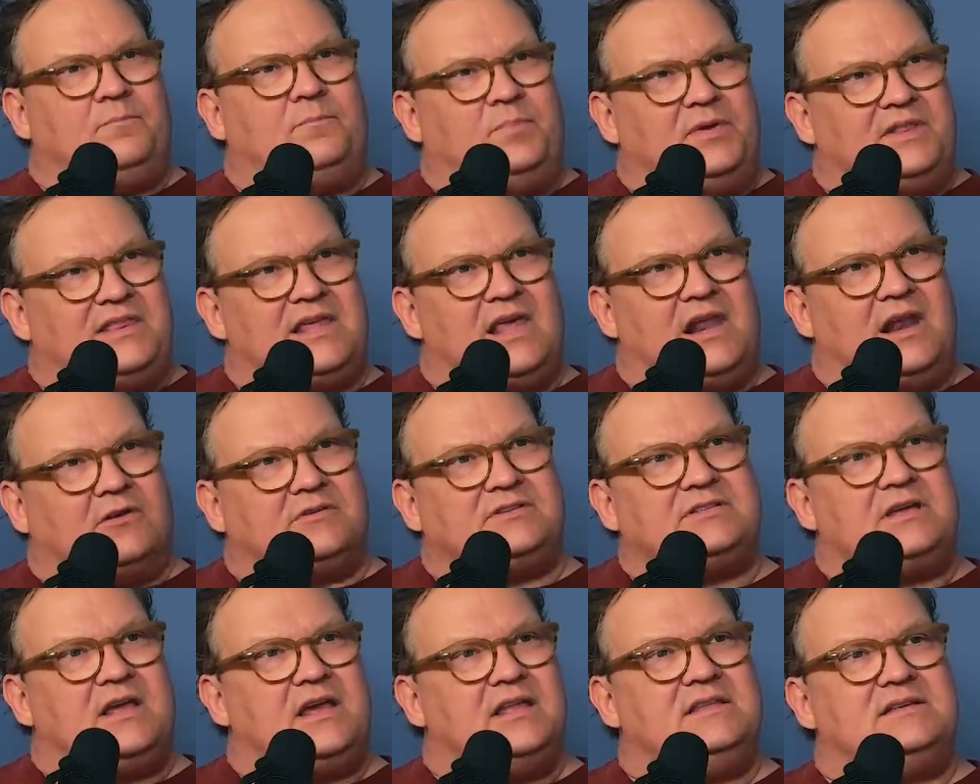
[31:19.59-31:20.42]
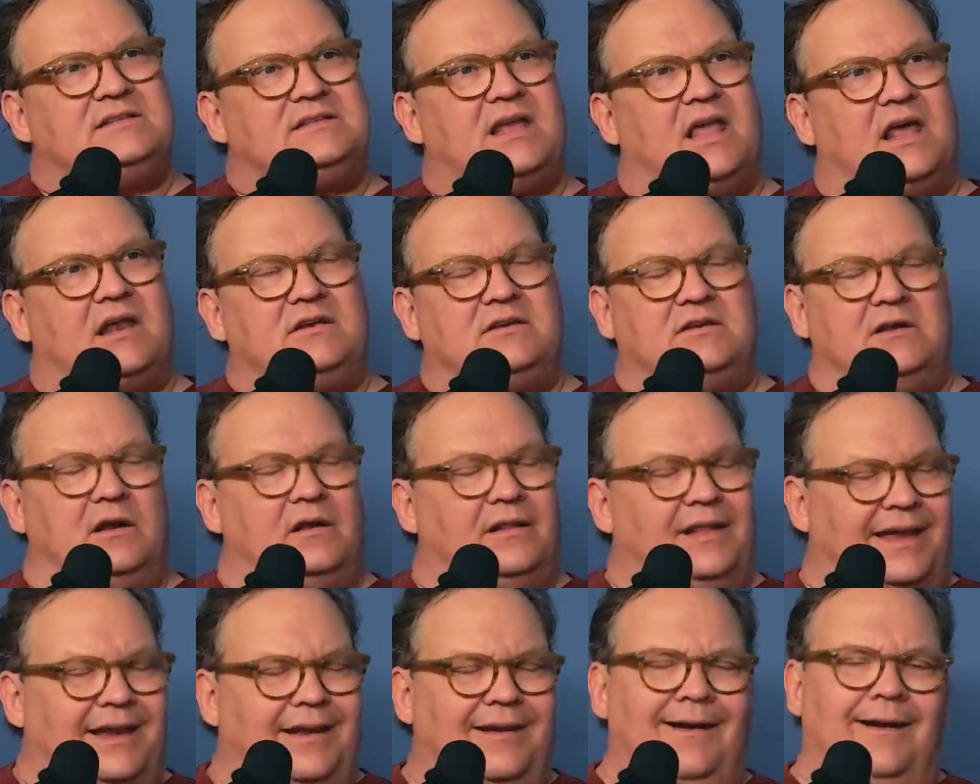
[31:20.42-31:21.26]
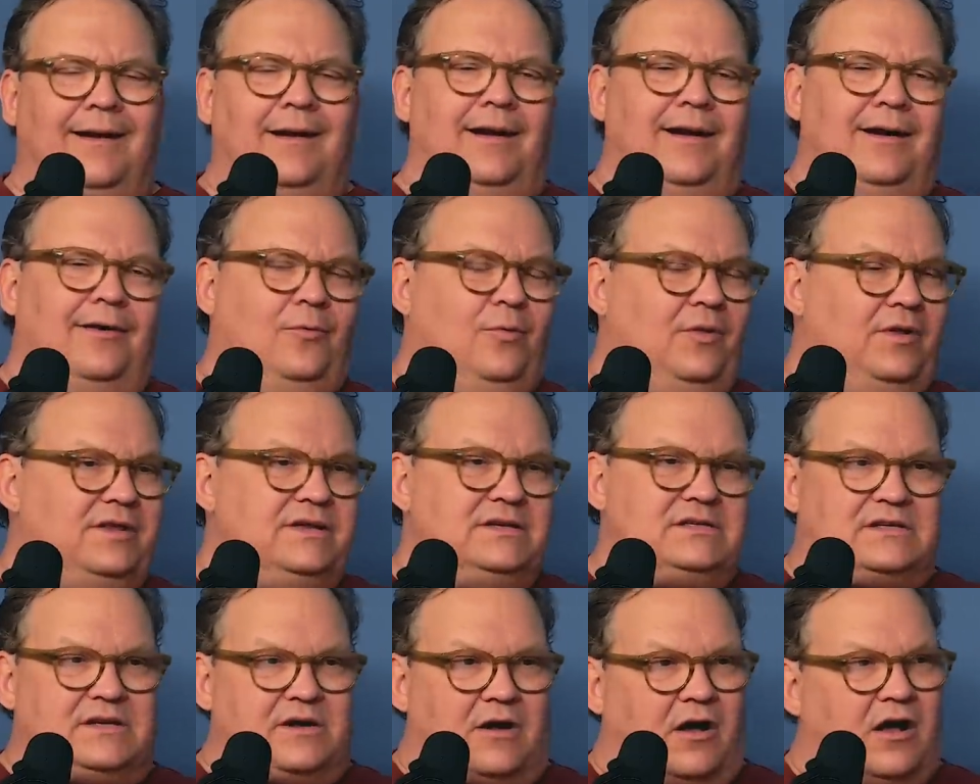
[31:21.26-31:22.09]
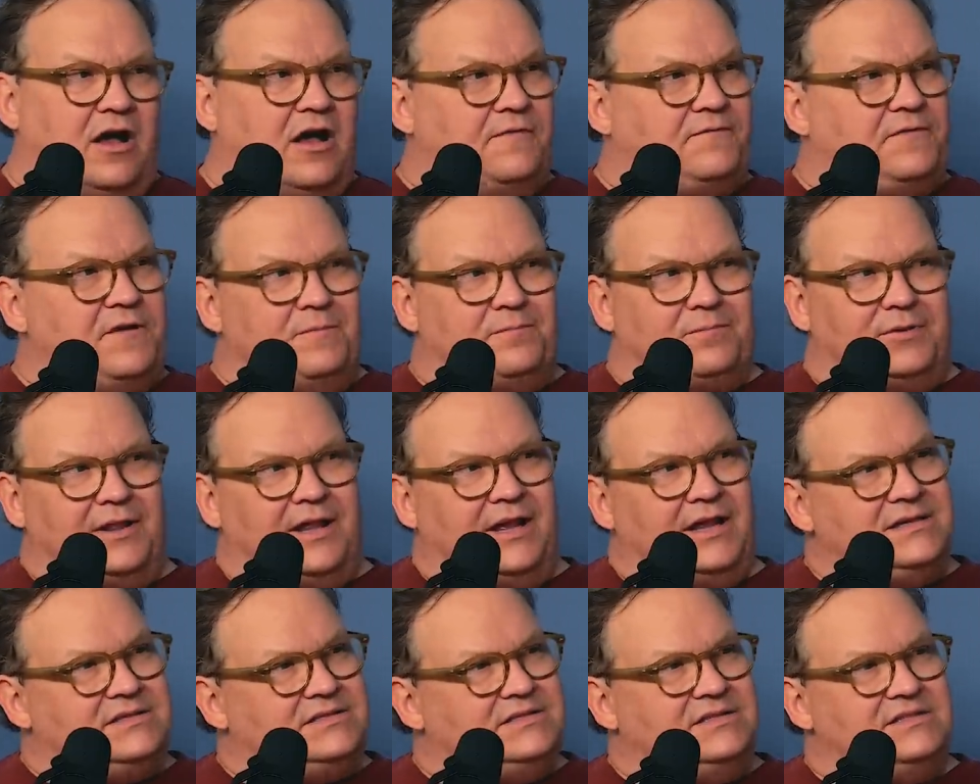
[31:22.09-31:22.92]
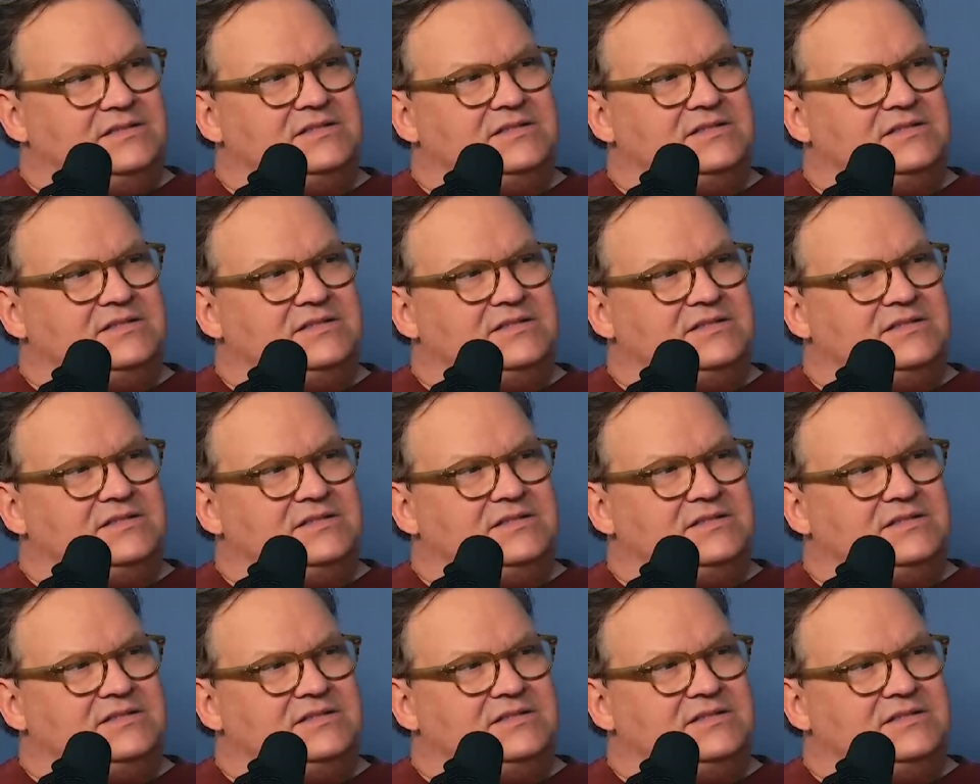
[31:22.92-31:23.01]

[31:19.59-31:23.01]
but then I also had this attitude like, well, this coffee place,